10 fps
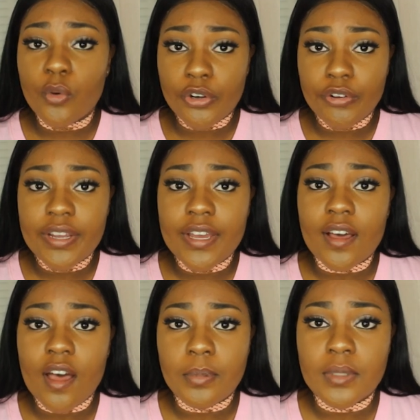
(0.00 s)
order it a
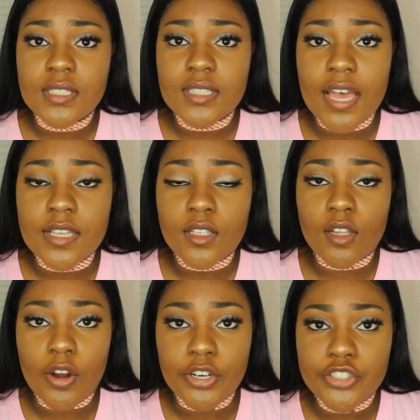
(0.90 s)
couple of sizes
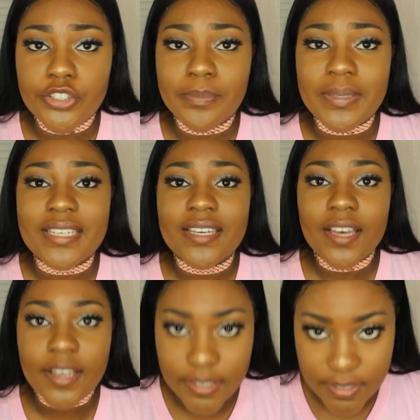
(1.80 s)
larger
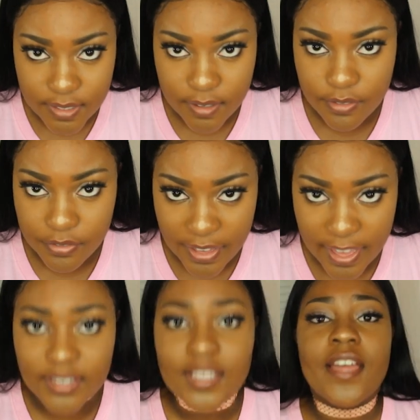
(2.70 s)
because of the
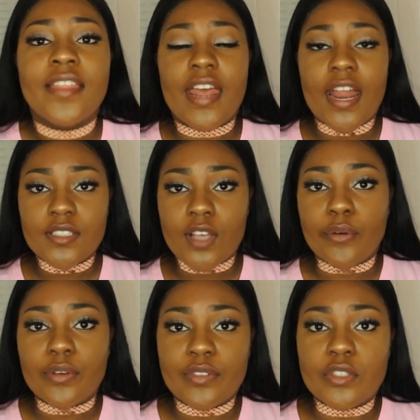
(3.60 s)
fact that I saw
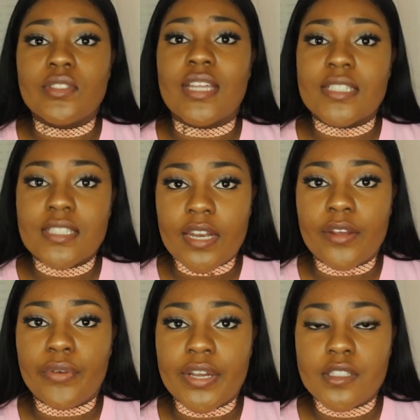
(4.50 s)
reviews that said
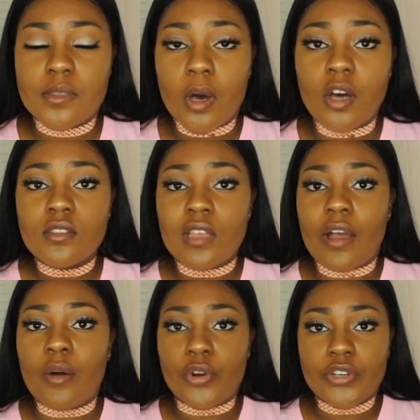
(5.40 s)
it ran small so
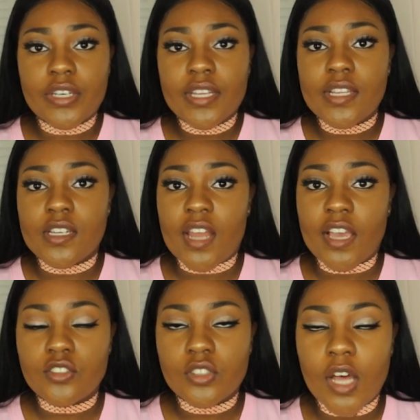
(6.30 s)
I ordered it in an
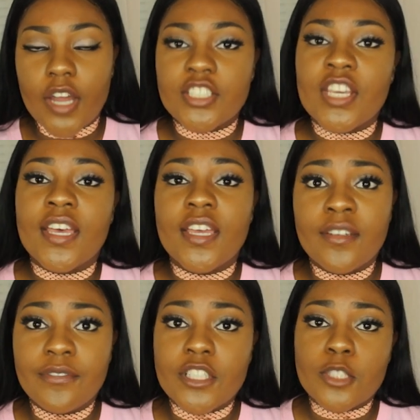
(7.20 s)
extra large
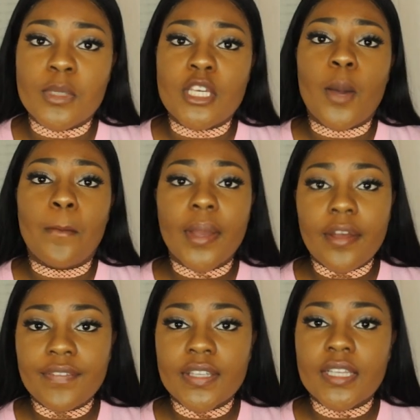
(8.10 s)
and it fits me
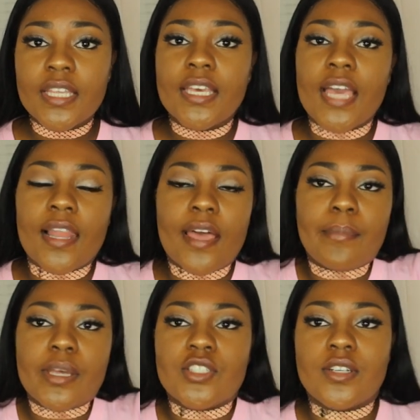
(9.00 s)
perfectly. I
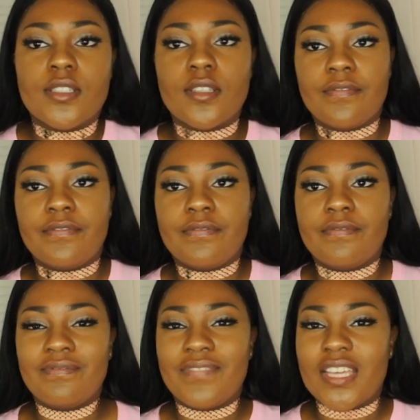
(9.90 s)
like my shirts to
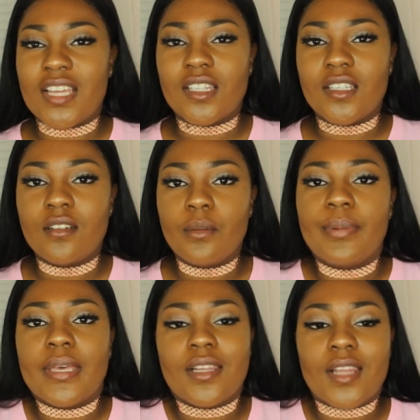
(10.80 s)
fit a little
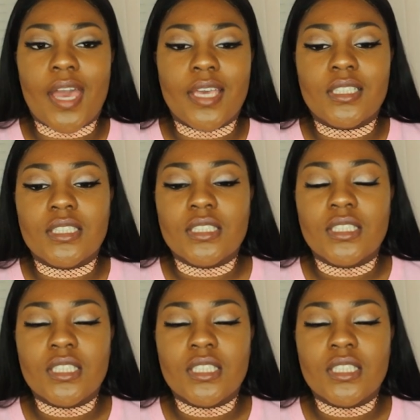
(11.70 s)
bit like